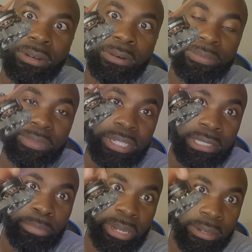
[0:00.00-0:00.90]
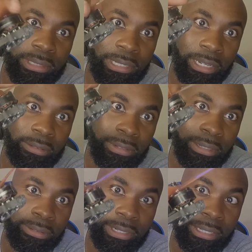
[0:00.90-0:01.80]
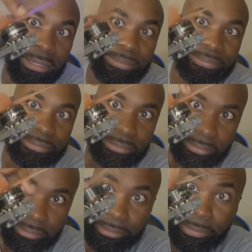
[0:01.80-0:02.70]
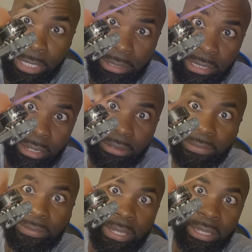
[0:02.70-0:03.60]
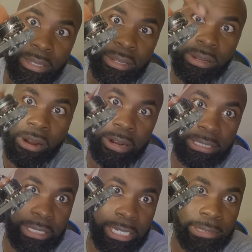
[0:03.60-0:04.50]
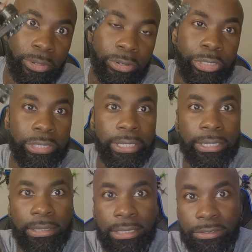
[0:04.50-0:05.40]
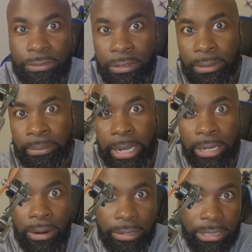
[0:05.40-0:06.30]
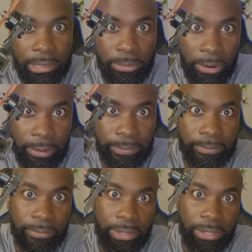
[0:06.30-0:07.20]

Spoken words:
So these bells are like really tough. RCX motors, you can get these from my RC Mart.